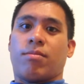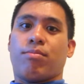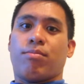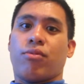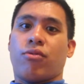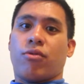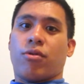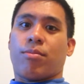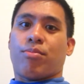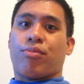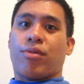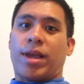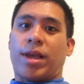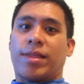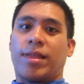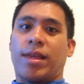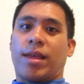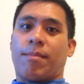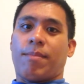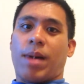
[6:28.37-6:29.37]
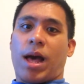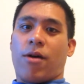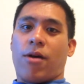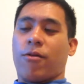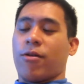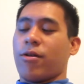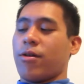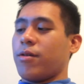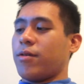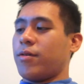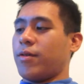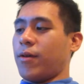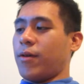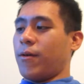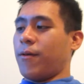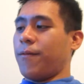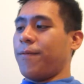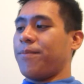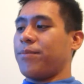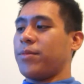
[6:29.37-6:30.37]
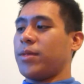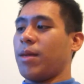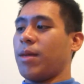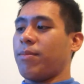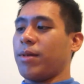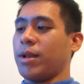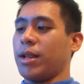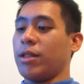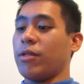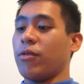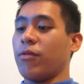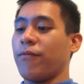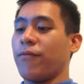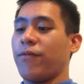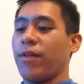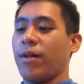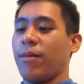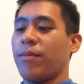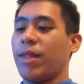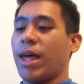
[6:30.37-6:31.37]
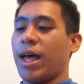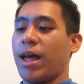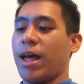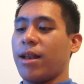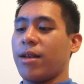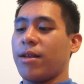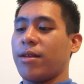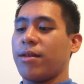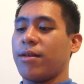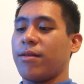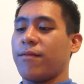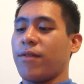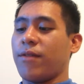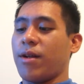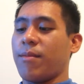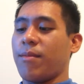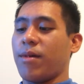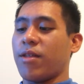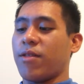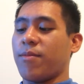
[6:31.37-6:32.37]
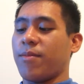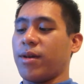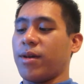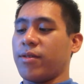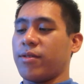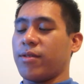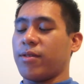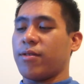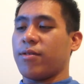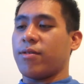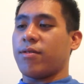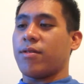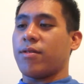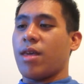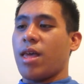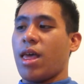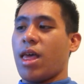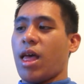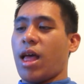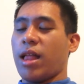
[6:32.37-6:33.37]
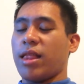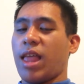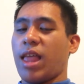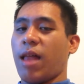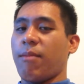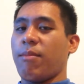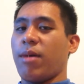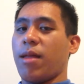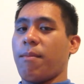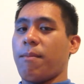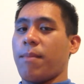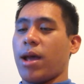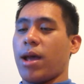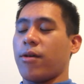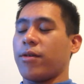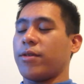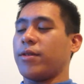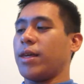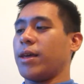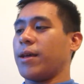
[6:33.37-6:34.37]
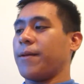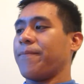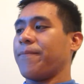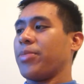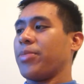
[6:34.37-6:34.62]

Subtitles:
poor pressing power, so typically don't film that very much because it's a tad bit embarrassing.